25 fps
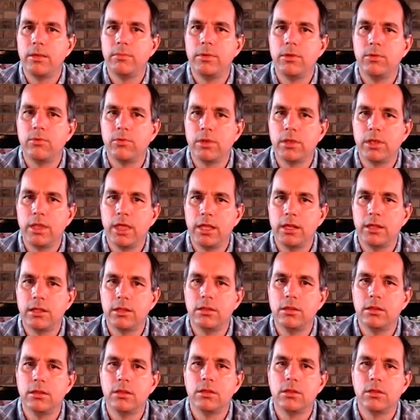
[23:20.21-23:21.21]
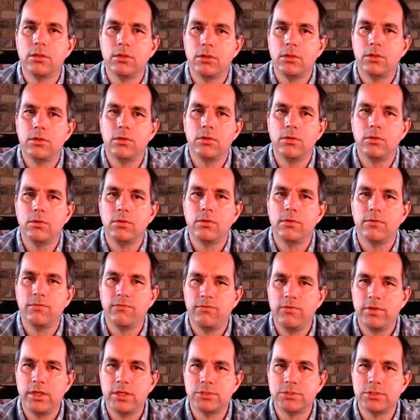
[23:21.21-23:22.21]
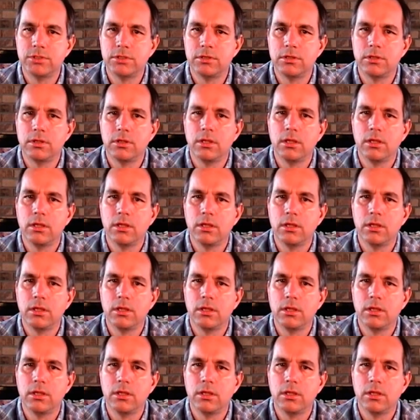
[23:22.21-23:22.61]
be related to vision